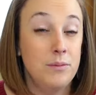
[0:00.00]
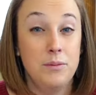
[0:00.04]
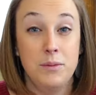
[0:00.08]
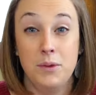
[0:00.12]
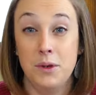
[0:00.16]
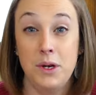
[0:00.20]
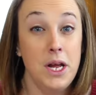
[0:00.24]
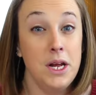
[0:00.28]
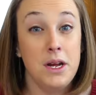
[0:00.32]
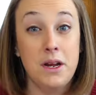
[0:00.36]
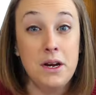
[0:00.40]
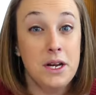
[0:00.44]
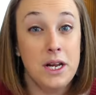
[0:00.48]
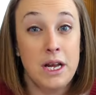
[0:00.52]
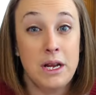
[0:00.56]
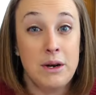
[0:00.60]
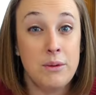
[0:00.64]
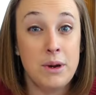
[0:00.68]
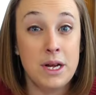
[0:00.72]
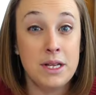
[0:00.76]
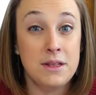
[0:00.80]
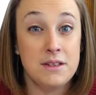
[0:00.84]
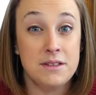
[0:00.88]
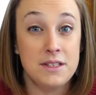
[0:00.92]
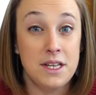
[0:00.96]
You're not gonna get it
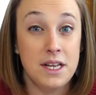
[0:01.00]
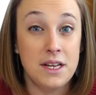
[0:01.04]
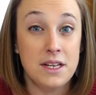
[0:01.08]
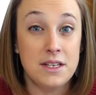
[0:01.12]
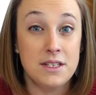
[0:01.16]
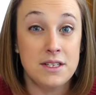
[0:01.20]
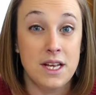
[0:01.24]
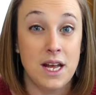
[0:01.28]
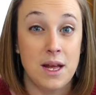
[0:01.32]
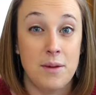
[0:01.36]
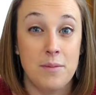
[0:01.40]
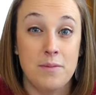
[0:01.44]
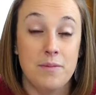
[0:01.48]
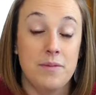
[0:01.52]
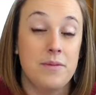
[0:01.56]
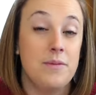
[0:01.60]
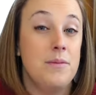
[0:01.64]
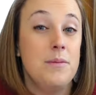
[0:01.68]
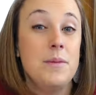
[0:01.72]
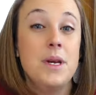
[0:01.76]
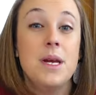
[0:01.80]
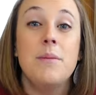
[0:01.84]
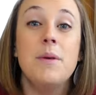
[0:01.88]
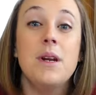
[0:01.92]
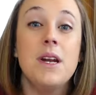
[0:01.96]
right the second time,
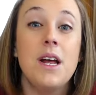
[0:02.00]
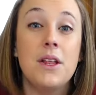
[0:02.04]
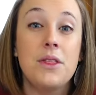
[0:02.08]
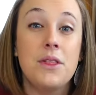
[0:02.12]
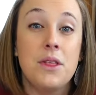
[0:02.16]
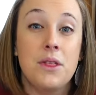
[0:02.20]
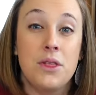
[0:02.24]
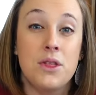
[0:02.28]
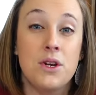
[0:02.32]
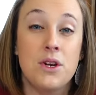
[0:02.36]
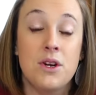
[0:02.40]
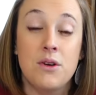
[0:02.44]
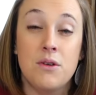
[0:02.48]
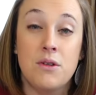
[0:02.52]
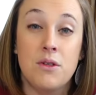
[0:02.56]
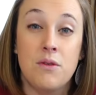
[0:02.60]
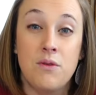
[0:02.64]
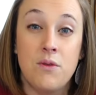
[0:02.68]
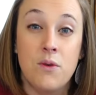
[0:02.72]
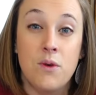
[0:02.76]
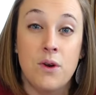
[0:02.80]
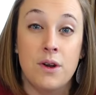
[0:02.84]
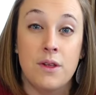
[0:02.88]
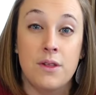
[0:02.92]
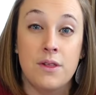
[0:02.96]
maybe not the third or the
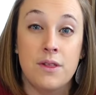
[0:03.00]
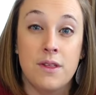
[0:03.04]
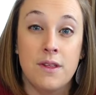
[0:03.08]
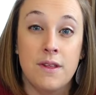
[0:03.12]
fourth.